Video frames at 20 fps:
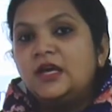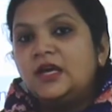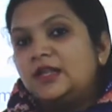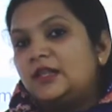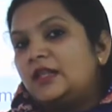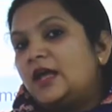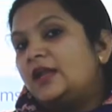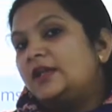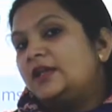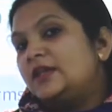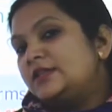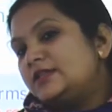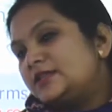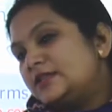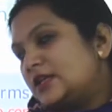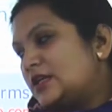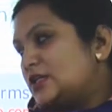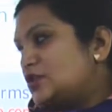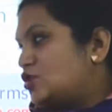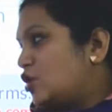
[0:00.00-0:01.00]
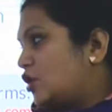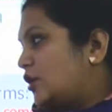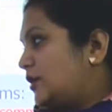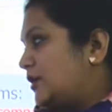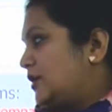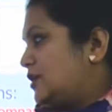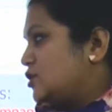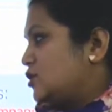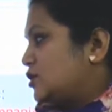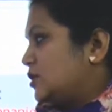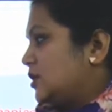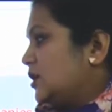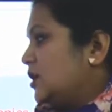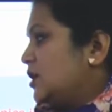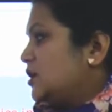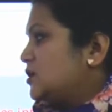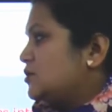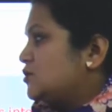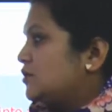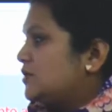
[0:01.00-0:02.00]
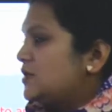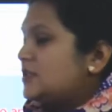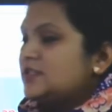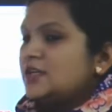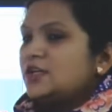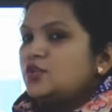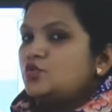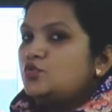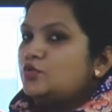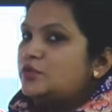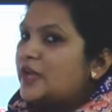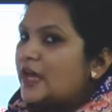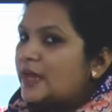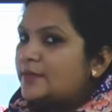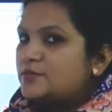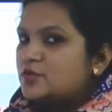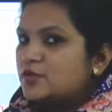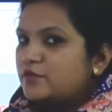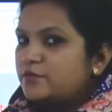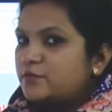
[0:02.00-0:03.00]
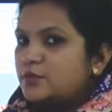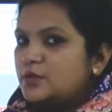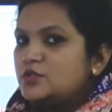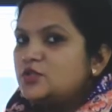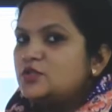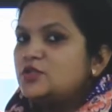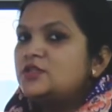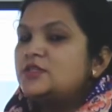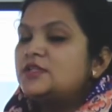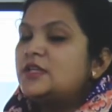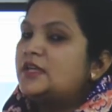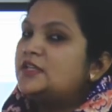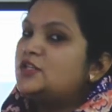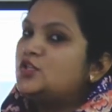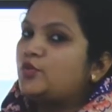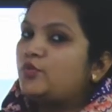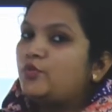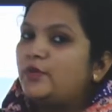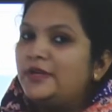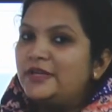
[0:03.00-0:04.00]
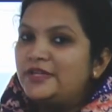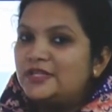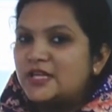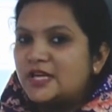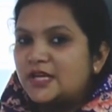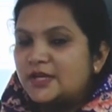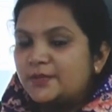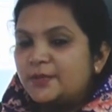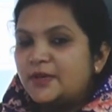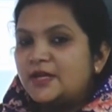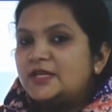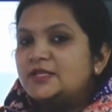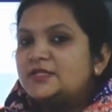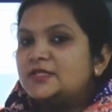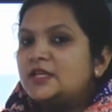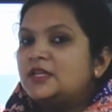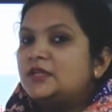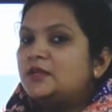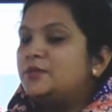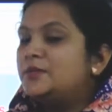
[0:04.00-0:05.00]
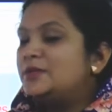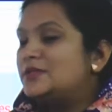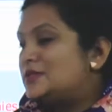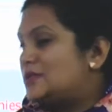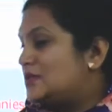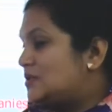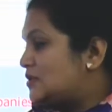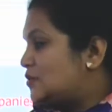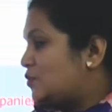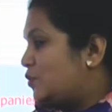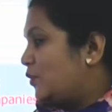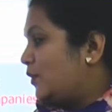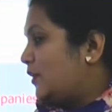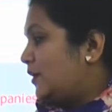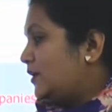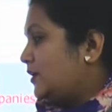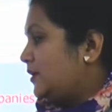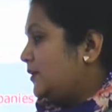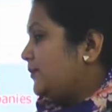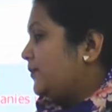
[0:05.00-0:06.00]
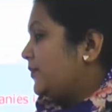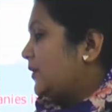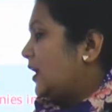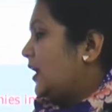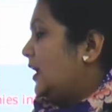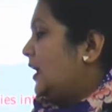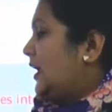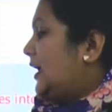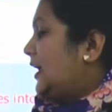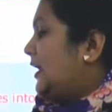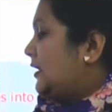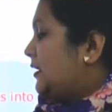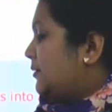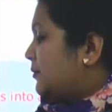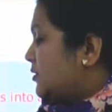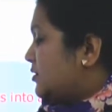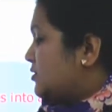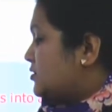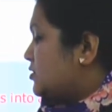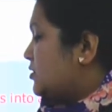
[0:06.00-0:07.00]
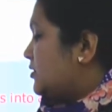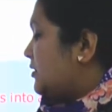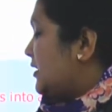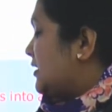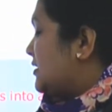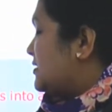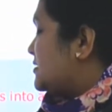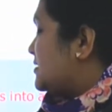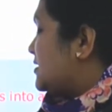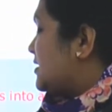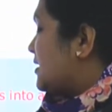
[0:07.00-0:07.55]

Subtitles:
That is consolidation. So these are two types of mergers that generally take place in the business world. In a merger, there is a